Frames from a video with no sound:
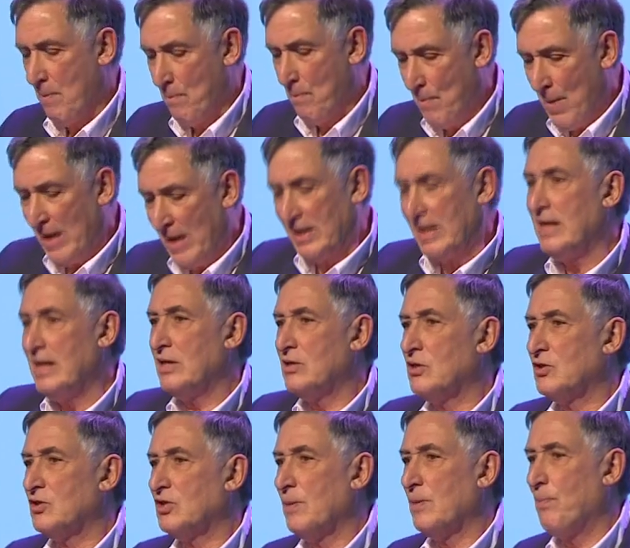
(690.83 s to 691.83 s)
Money
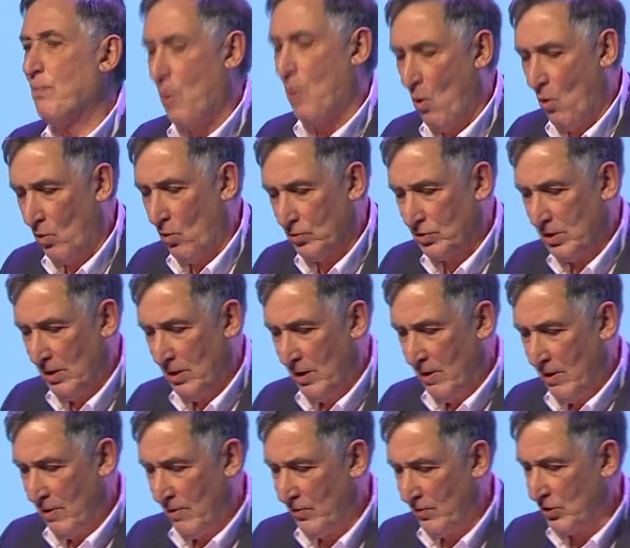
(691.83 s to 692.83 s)
to support
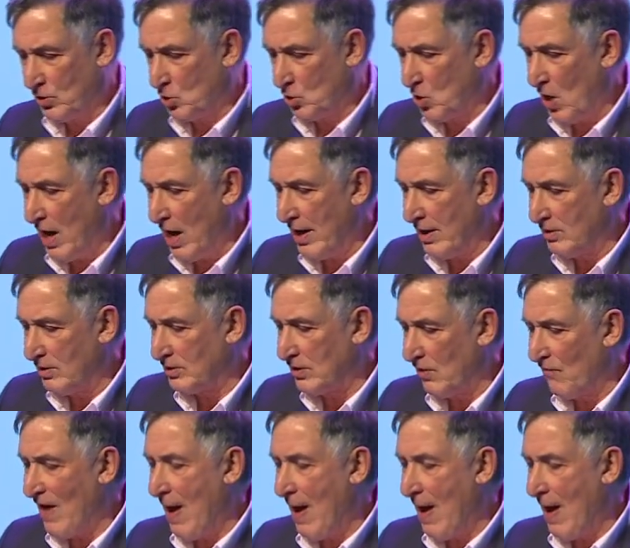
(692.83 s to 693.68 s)
the trials